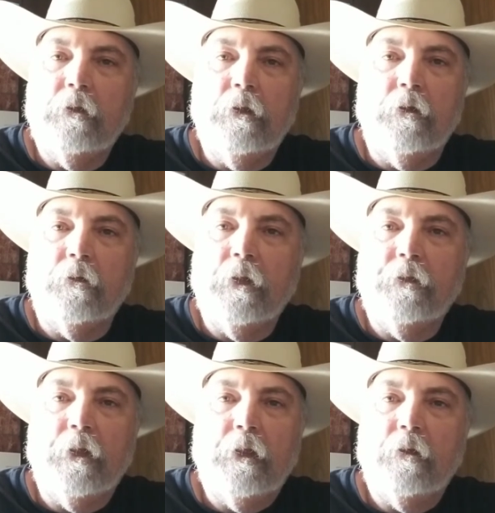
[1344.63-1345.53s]
You know, you
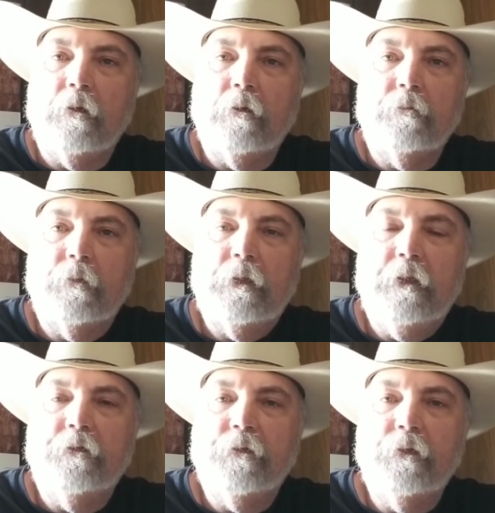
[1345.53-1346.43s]
think
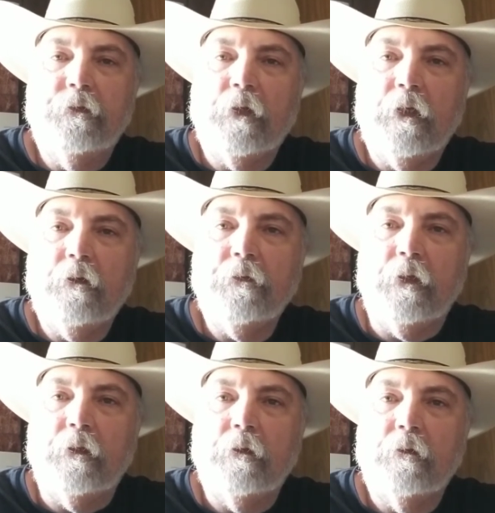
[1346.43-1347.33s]
these foods are
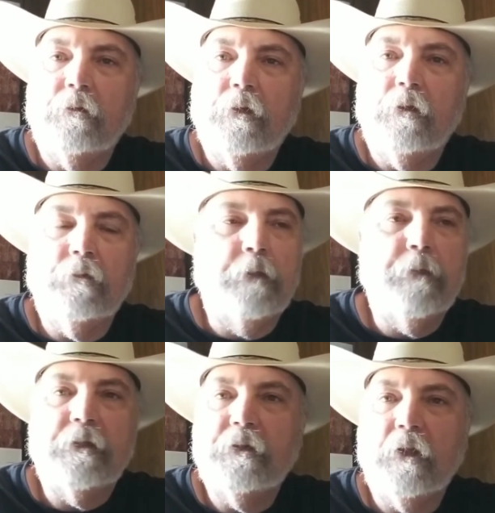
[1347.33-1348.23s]
healthy. They've
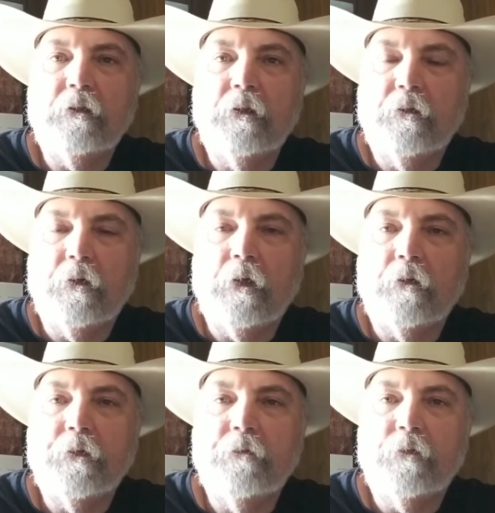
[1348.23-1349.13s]
been telling you they're
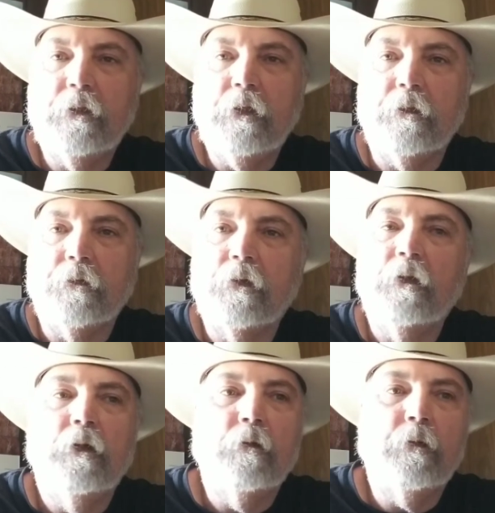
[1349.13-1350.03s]
healthy for years.
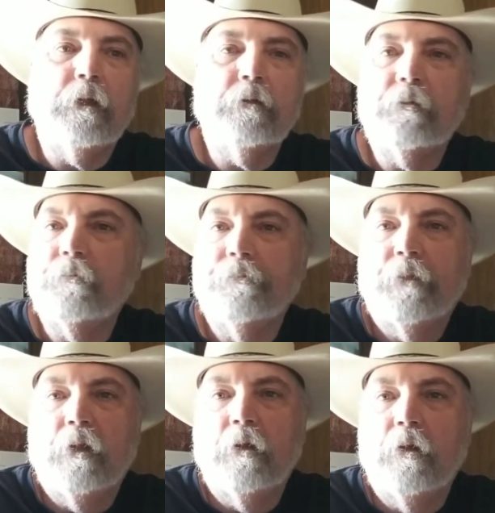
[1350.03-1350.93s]
Well,
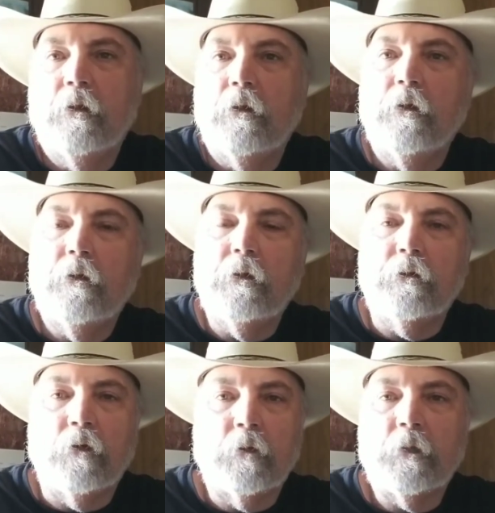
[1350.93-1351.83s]
your
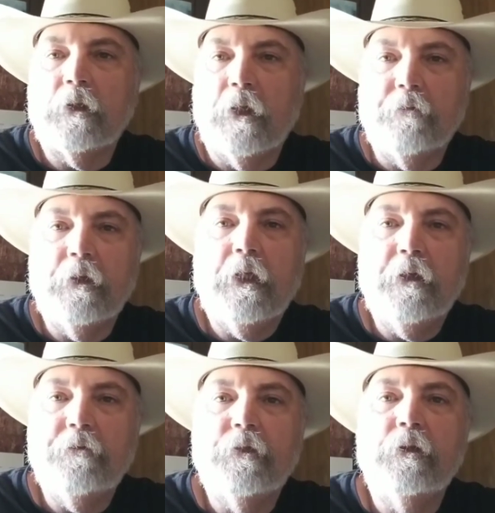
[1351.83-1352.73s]
normal
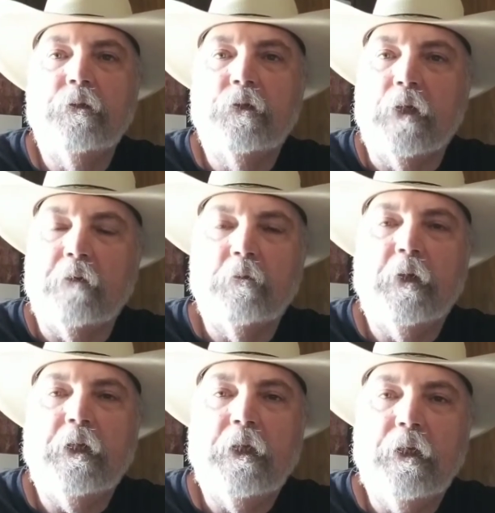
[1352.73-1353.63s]
everyday foods that
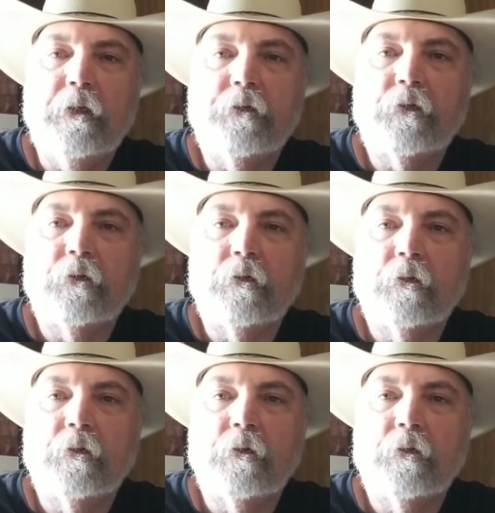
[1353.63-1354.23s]
everybody eats